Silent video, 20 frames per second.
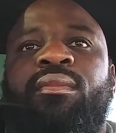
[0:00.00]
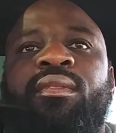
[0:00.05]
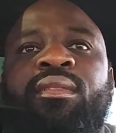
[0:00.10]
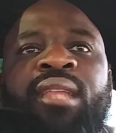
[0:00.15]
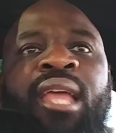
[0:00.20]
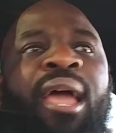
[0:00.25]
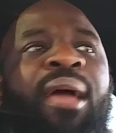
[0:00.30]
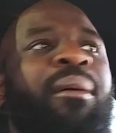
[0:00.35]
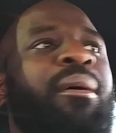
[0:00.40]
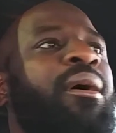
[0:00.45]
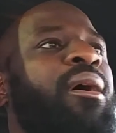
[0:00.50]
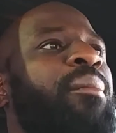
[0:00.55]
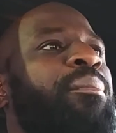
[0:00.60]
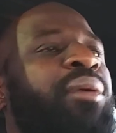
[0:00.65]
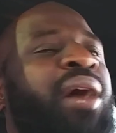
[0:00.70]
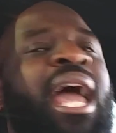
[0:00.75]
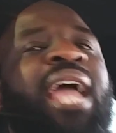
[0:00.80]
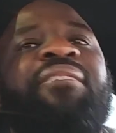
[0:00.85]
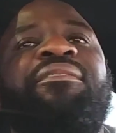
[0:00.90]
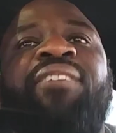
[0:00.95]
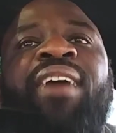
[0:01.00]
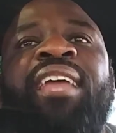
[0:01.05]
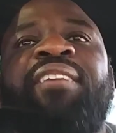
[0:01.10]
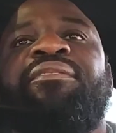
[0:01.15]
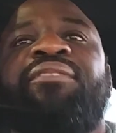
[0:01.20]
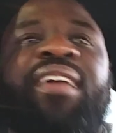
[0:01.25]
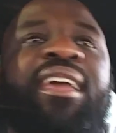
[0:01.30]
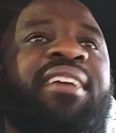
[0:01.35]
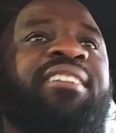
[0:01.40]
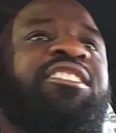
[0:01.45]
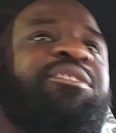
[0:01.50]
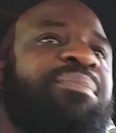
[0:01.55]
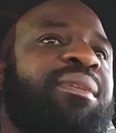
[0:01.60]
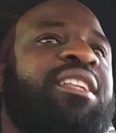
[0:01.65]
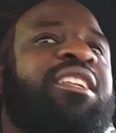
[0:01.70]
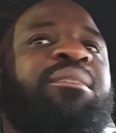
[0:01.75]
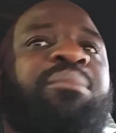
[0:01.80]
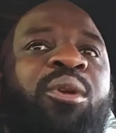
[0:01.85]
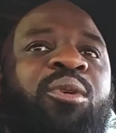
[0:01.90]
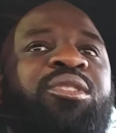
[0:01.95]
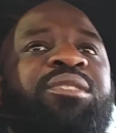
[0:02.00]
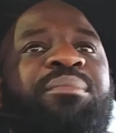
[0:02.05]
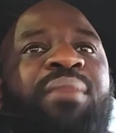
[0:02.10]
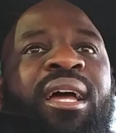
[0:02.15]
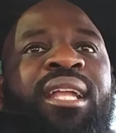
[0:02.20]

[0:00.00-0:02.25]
that black fight fans spend the most